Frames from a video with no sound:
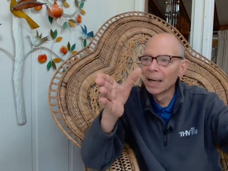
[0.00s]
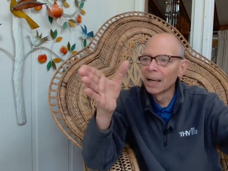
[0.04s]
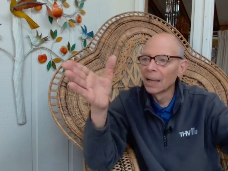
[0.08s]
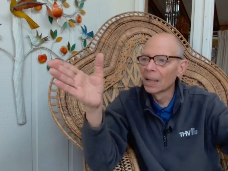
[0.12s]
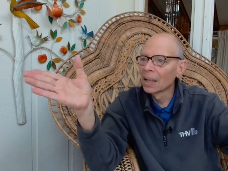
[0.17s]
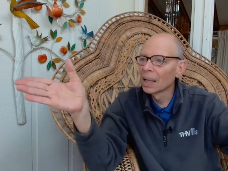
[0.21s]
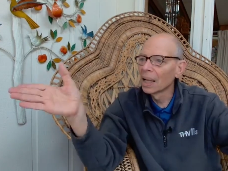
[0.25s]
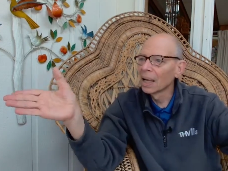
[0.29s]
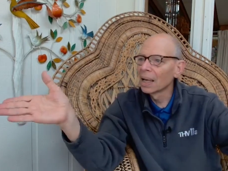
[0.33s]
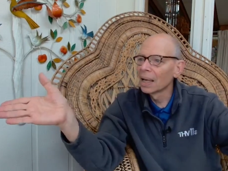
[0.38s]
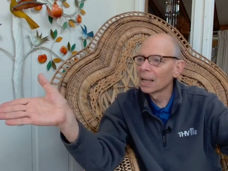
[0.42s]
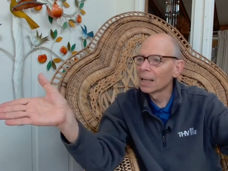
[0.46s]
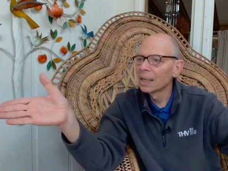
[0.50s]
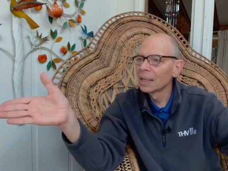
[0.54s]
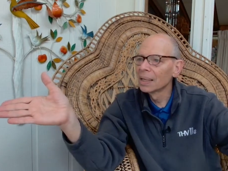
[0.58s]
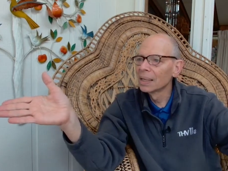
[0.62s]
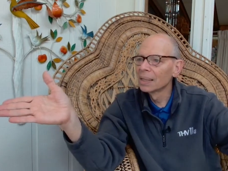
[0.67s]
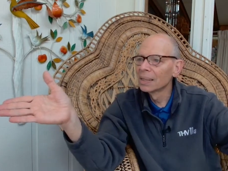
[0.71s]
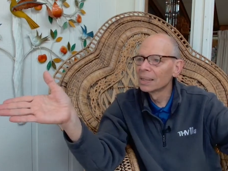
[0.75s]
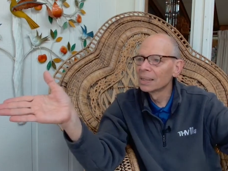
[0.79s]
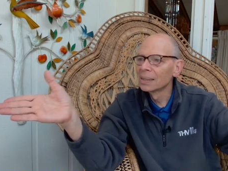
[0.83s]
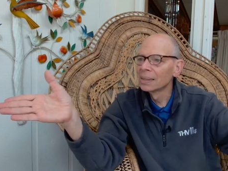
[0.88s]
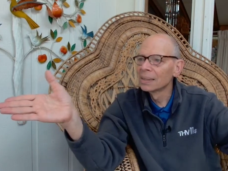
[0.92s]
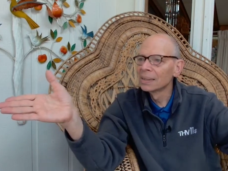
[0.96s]
LA,
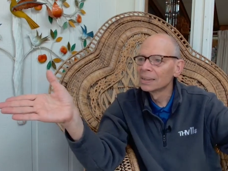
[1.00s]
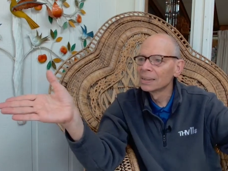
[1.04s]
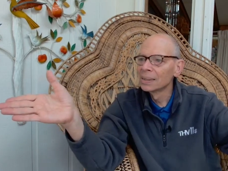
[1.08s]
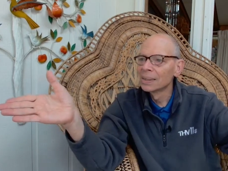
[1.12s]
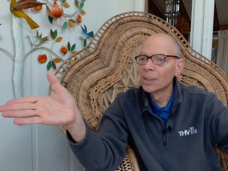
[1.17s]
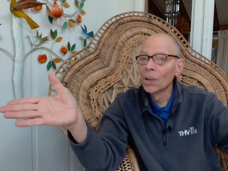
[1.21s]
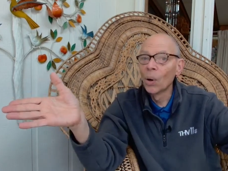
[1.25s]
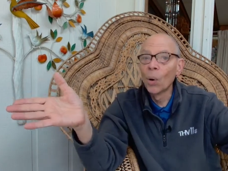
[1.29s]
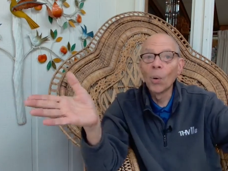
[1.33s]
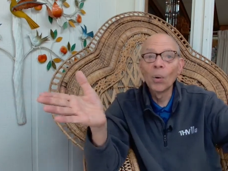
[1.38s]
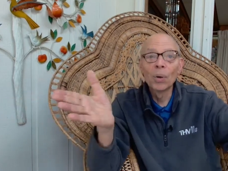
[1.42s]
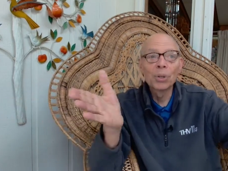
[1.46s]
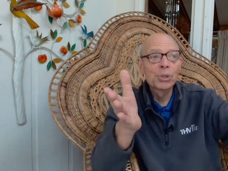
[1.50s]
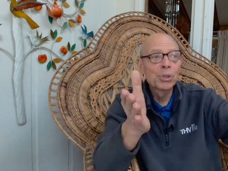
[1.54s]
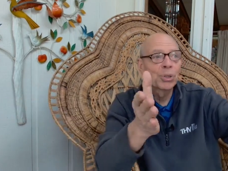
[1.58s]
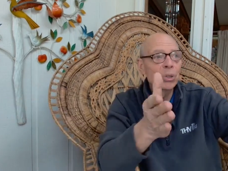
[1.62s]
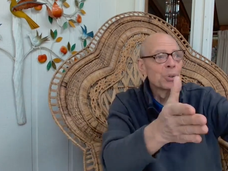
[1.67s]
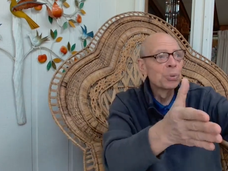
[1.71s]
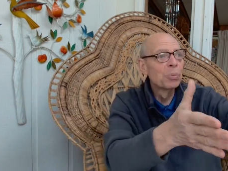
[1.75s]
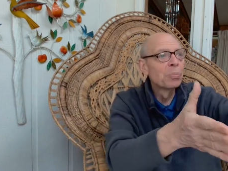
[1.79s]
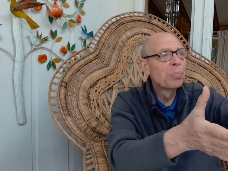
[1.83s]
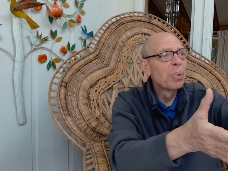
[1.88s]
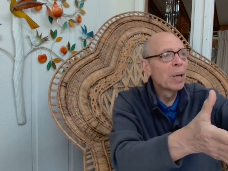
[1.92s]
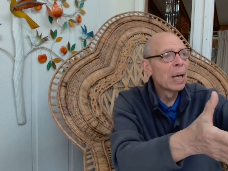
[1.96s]

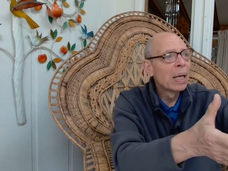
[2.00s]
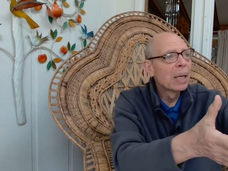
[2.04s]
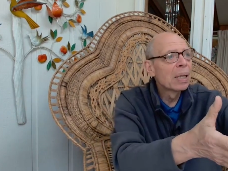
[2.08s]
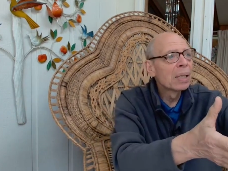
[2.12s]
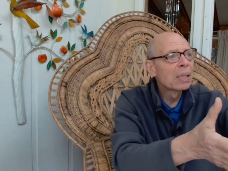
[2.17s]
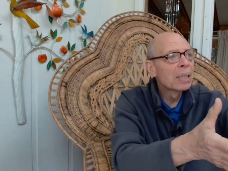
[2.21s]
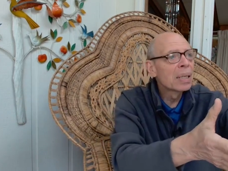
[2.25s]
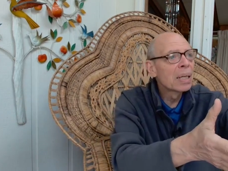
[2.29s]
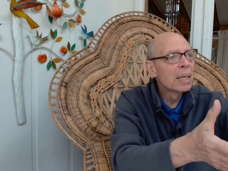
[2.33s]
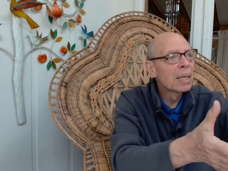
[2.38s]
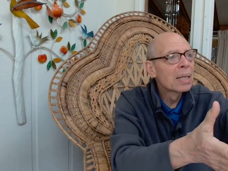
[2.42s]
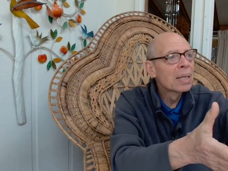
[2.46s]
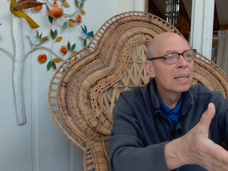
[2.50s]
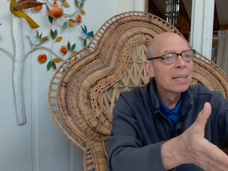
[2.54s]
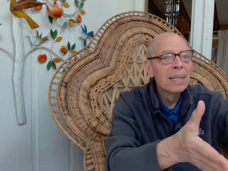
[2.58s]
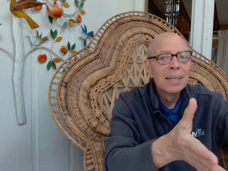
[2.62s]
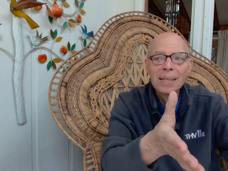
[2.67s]
Horseshoe Bend,